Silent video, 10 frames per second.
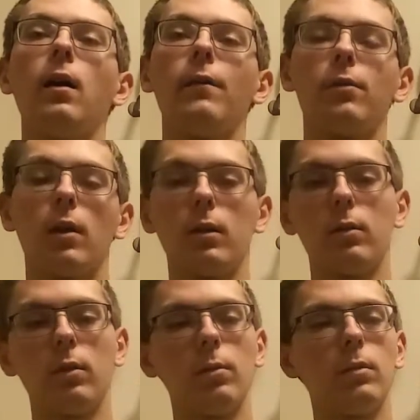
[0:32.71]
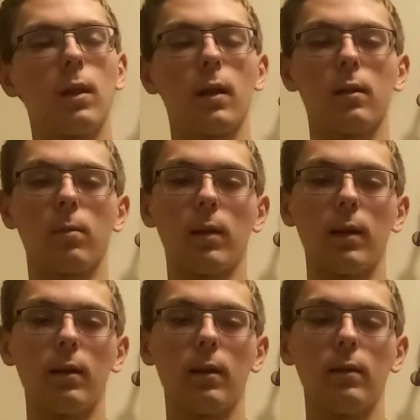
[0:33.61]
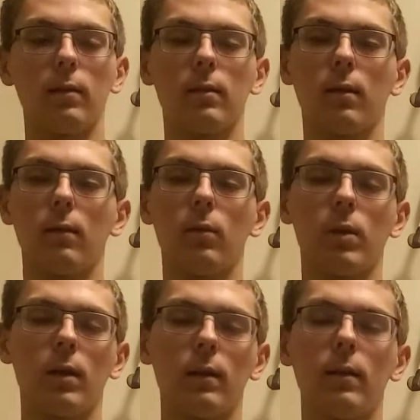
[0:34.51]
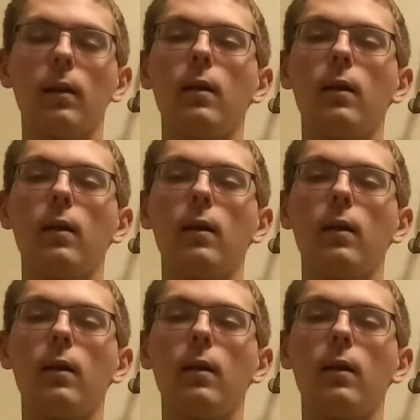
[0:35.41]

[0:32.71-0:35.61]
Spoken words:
If you're on YouTube, check out the playlist if you want.